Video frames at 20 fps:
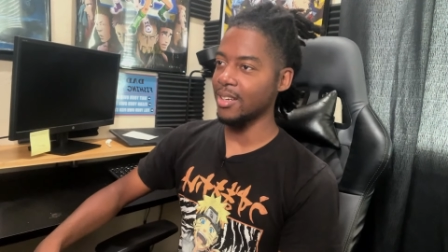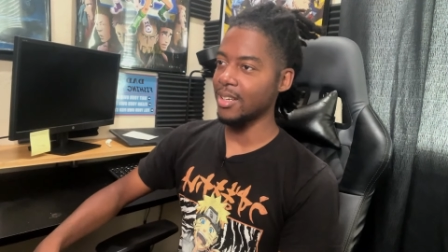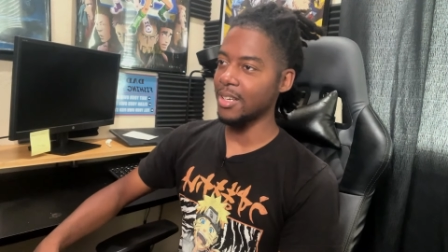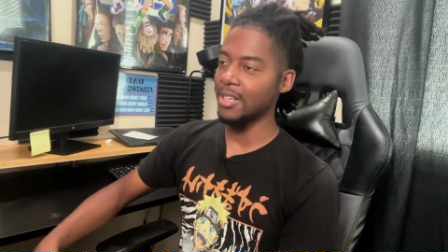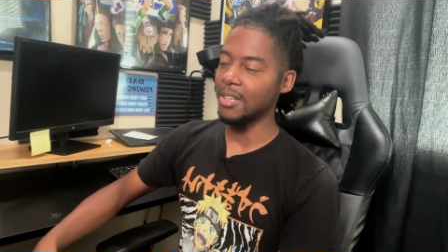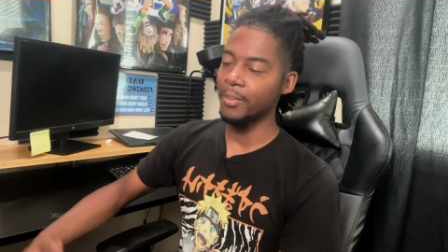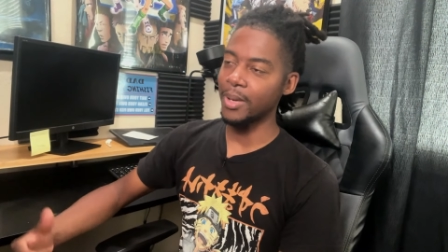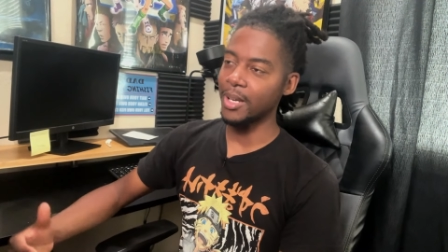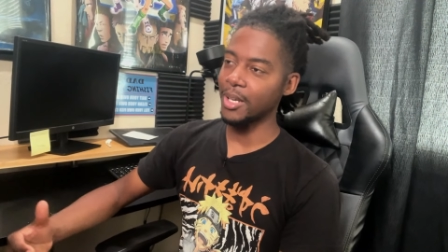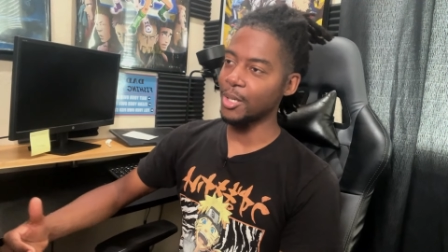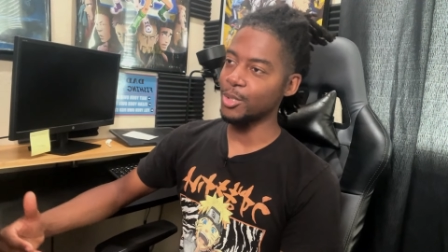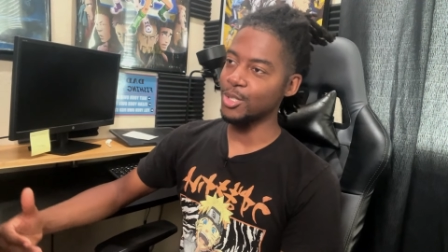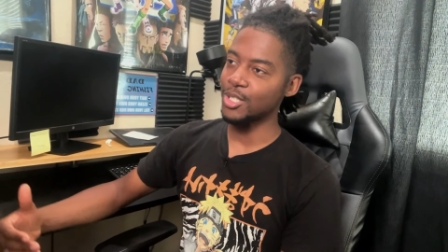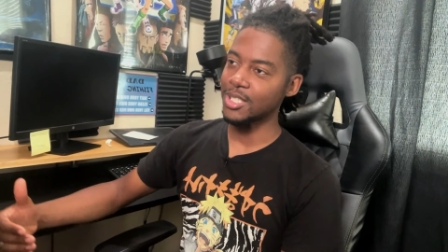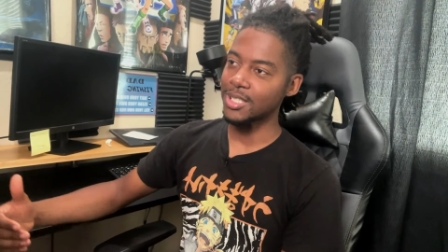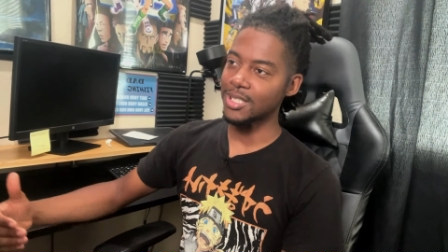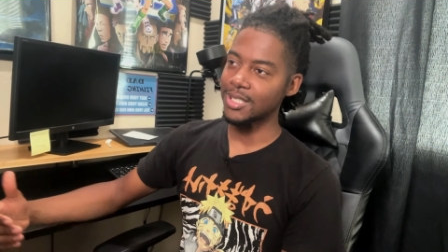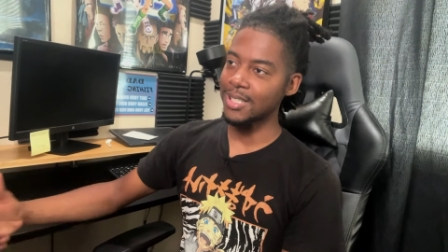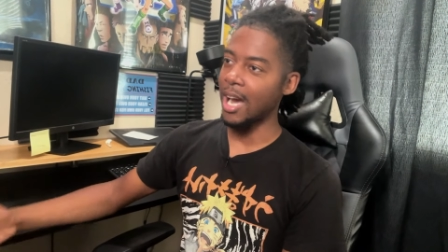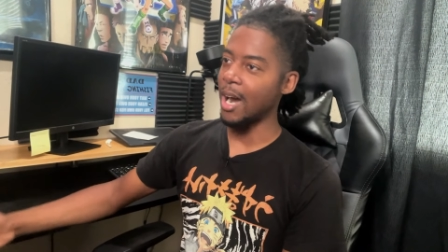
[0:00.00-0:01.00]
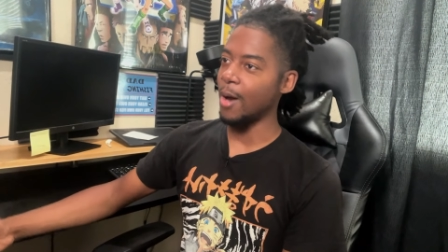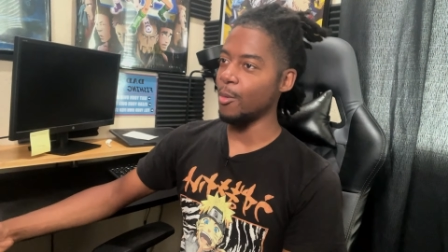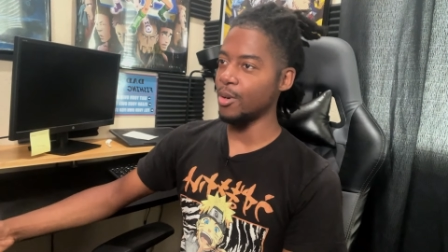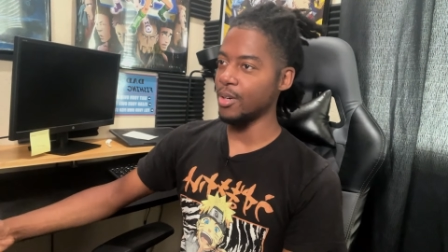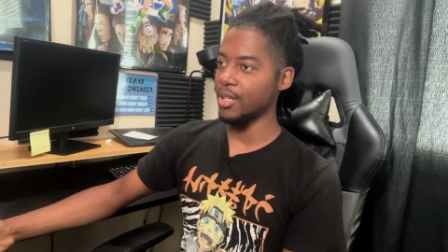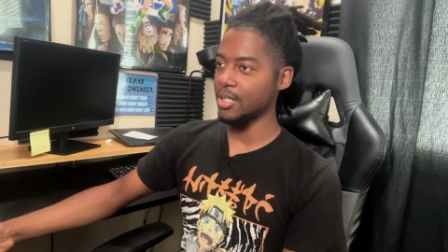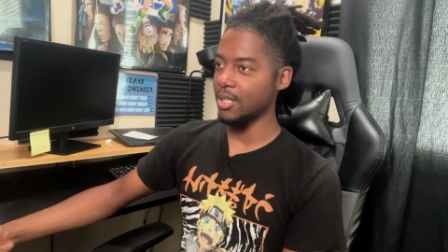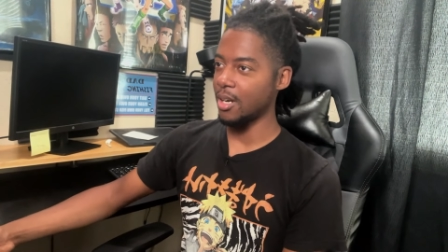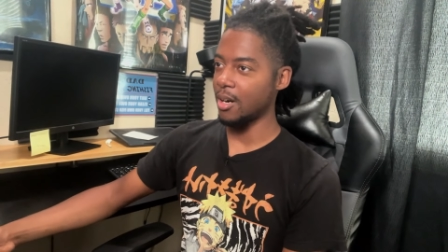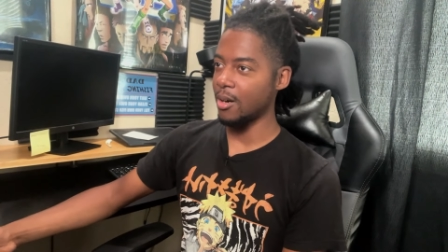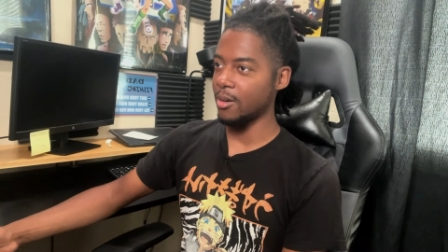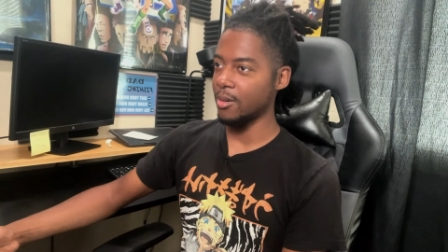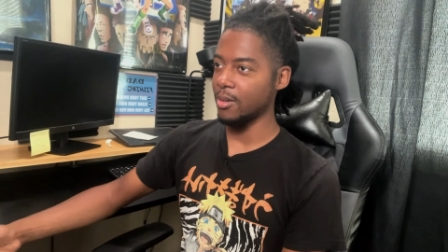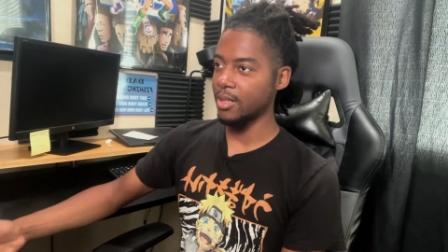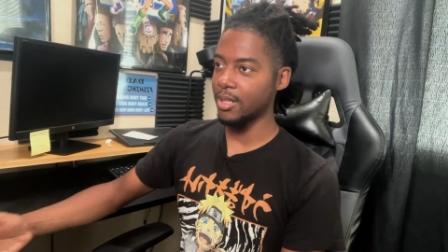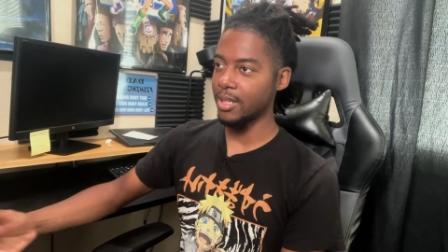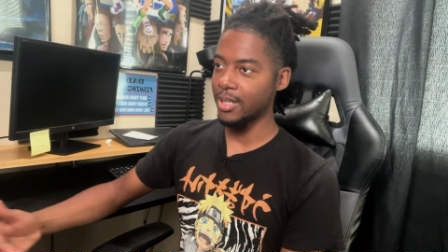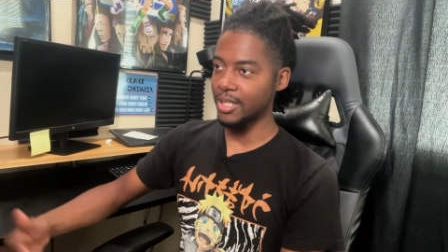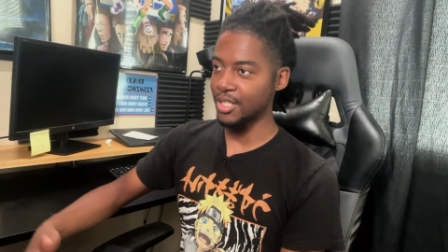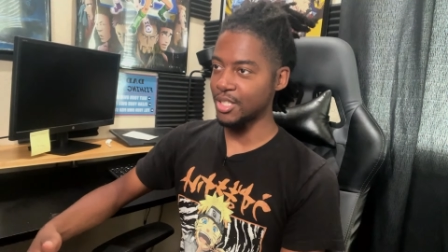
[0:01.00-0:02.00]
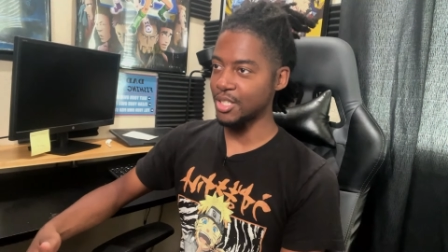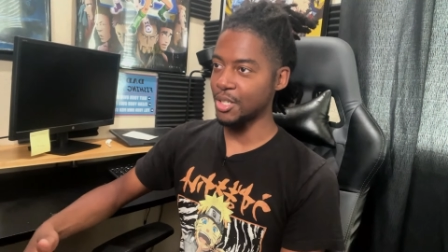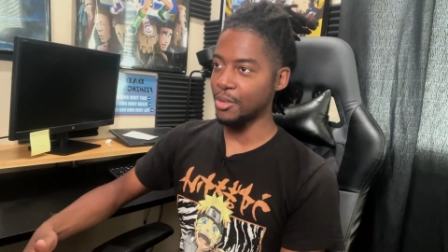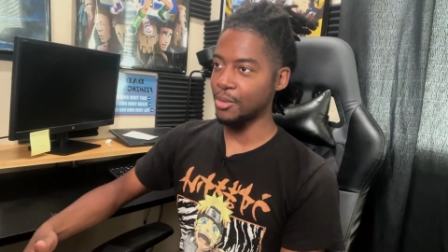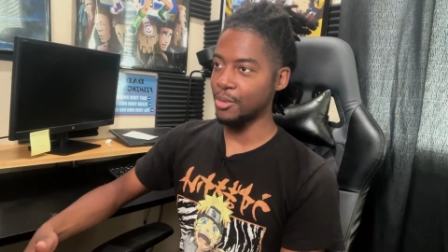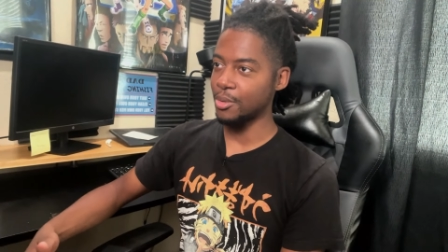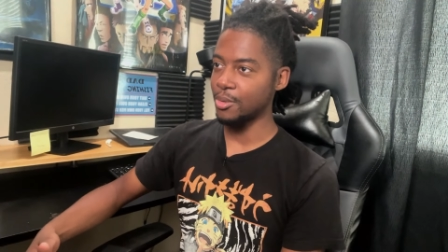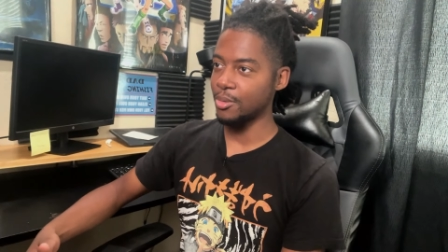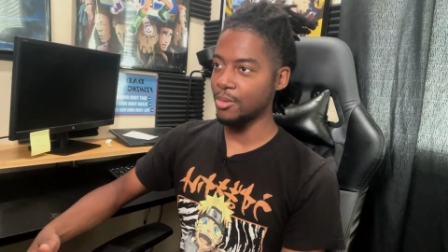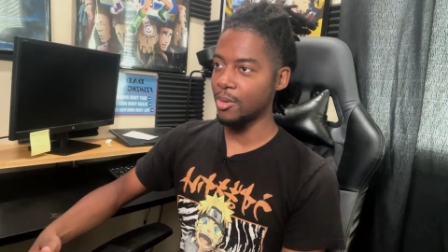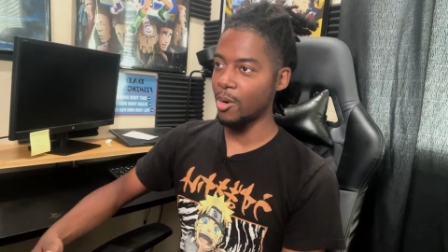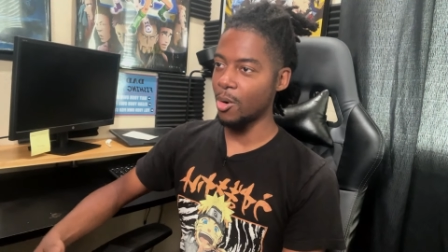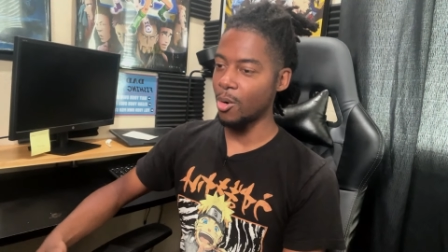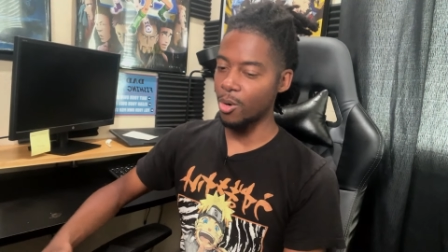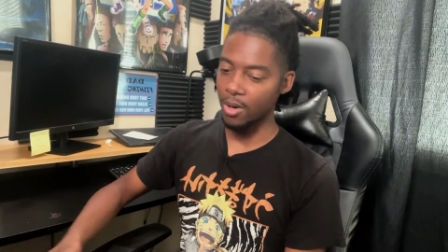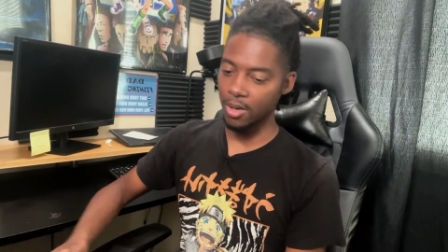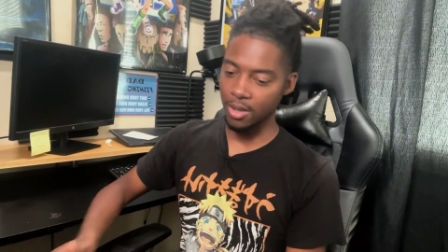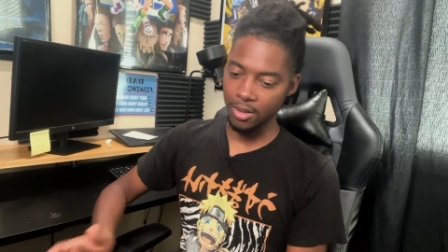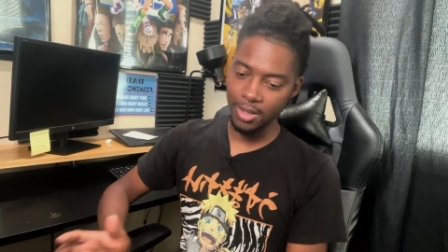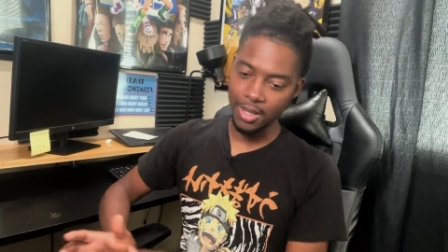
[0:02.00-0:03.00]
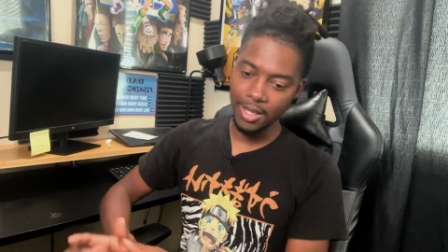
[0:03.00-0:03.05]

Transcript: it'll make you just not want to talk in general or